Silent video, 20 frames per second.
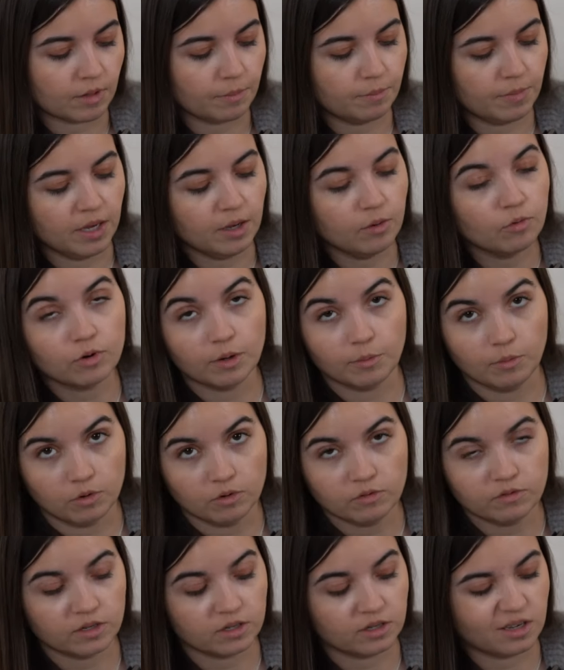being
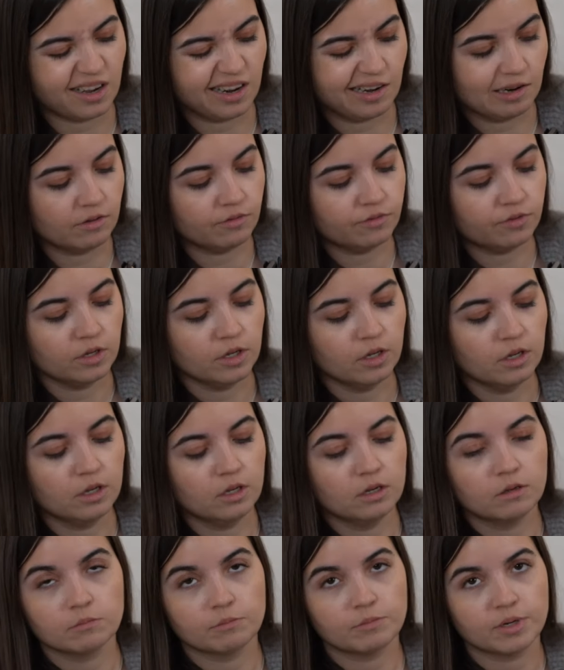removed, kind of.
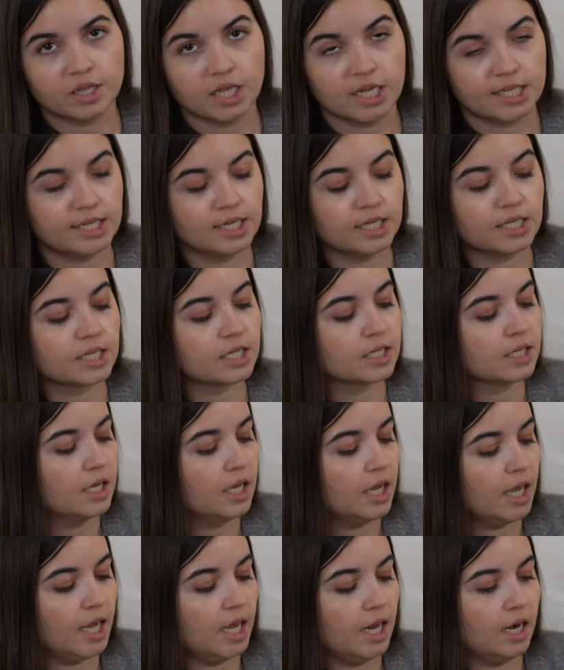But that's it.
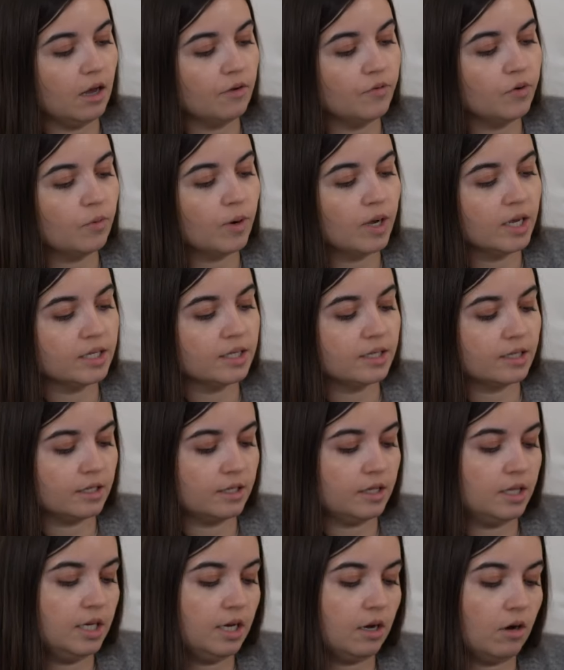And otherwise,
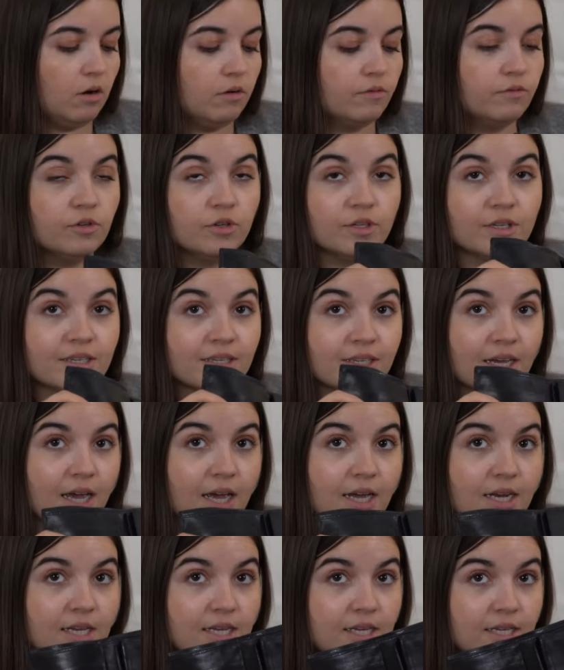the other
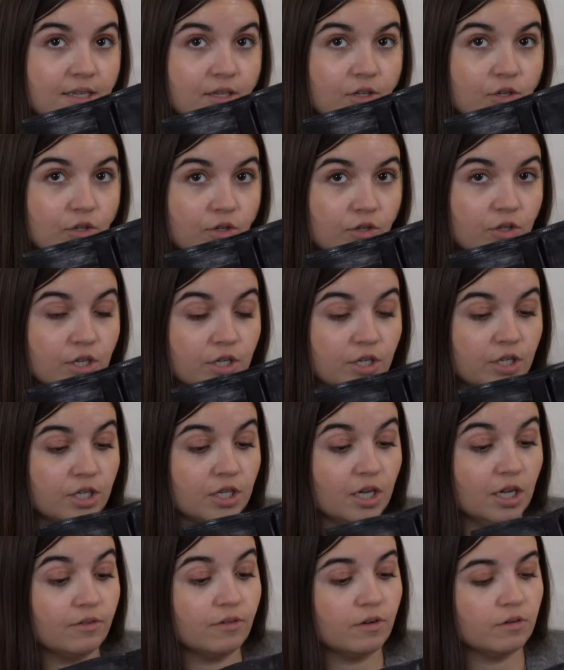side is good
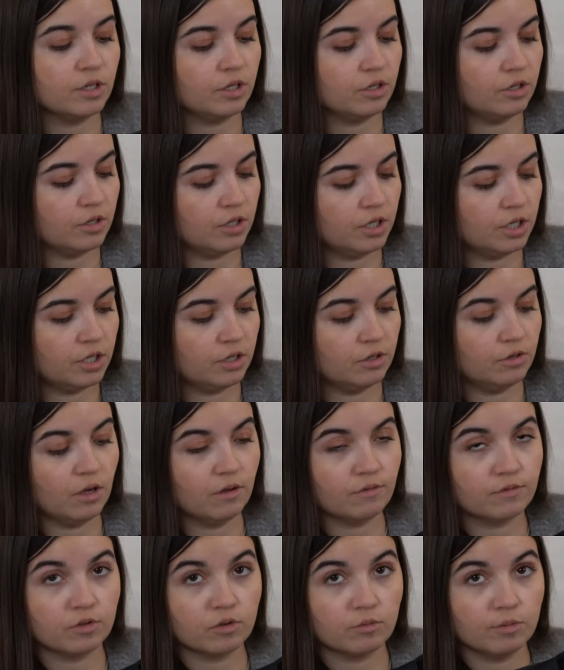condition, like very good condition. You
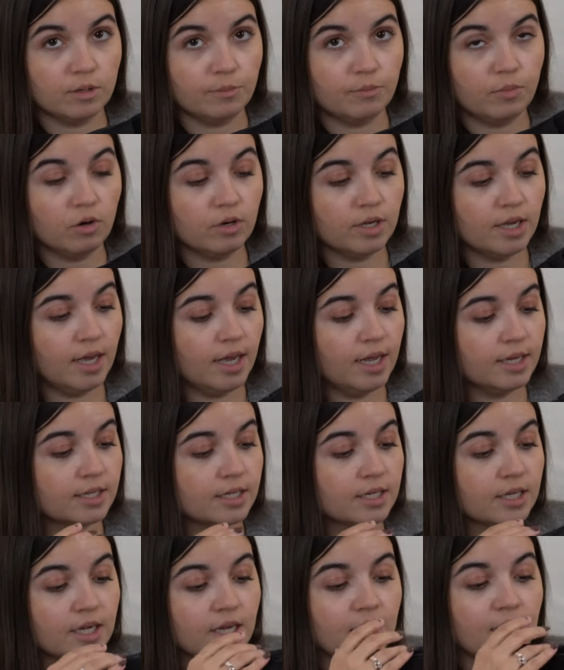have so many
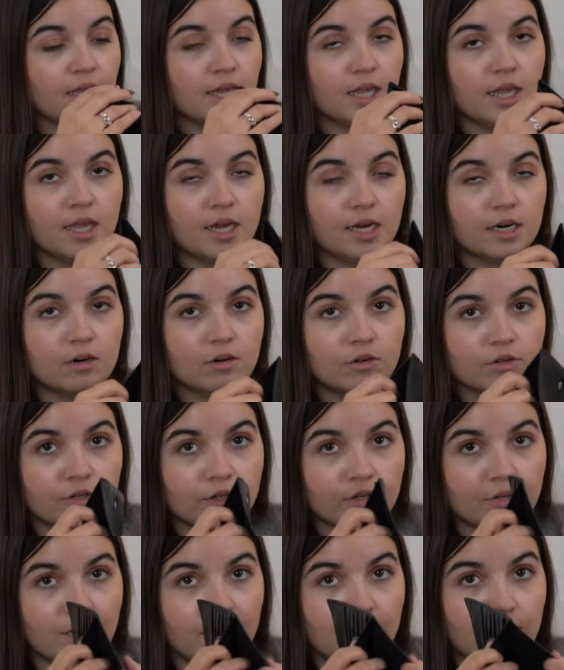pockets here
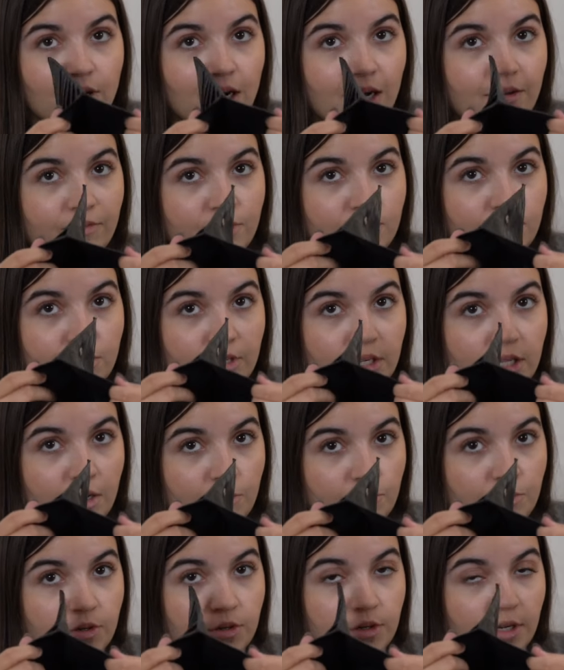also. And you have the serial
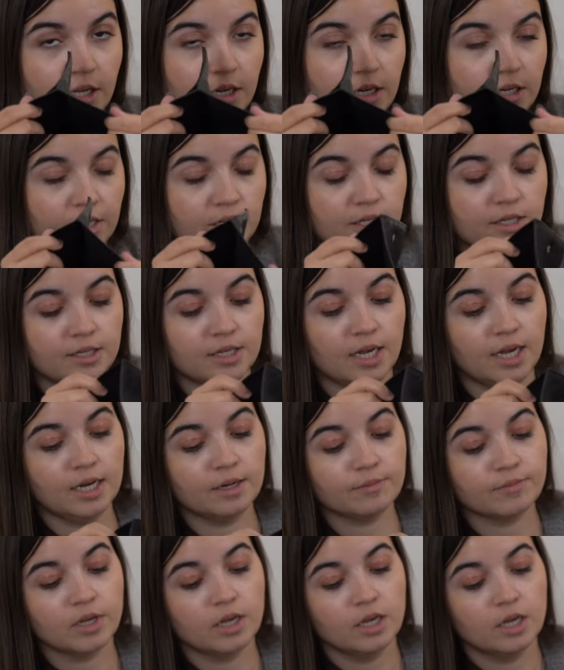number here
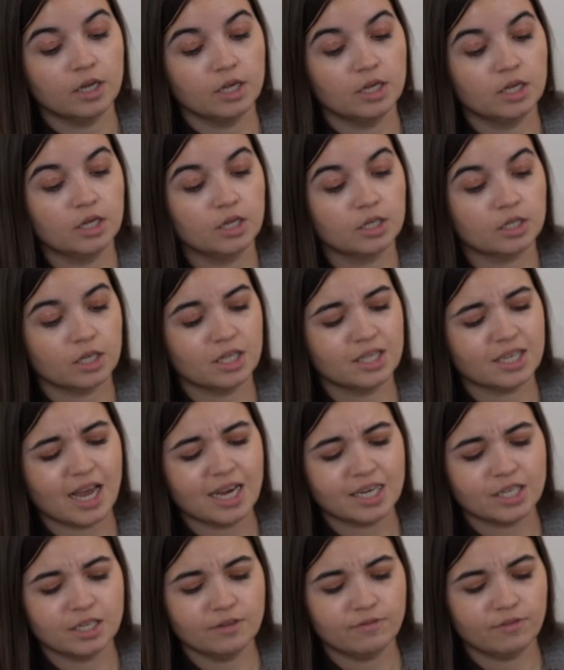inside. So it's
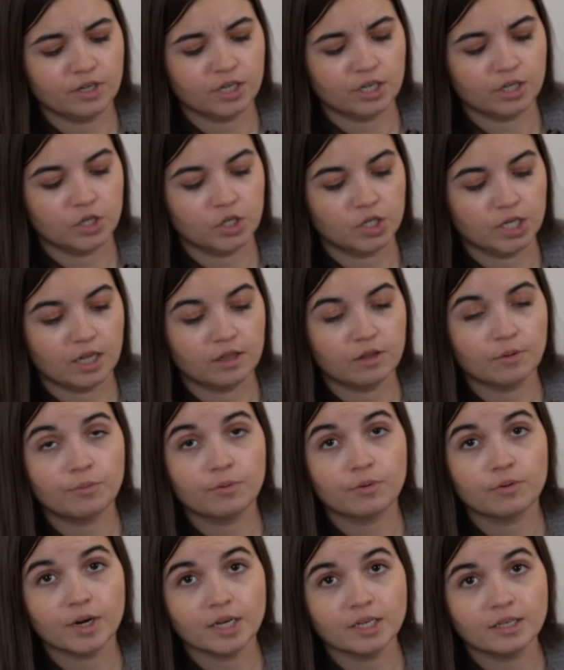actually very good. And the
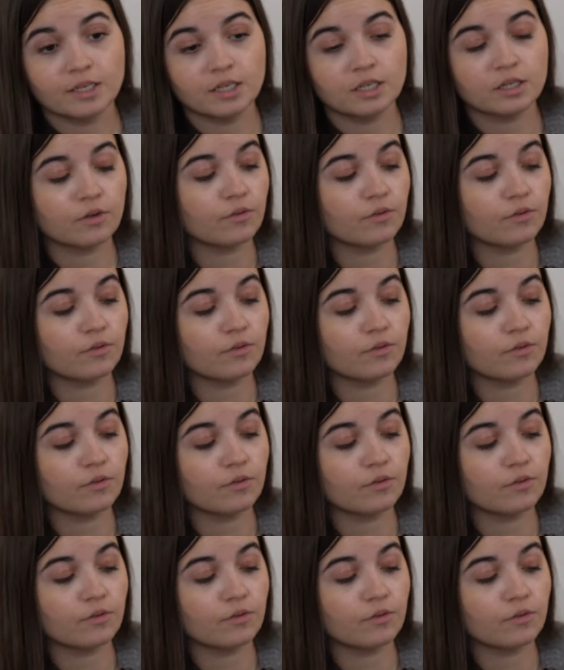price is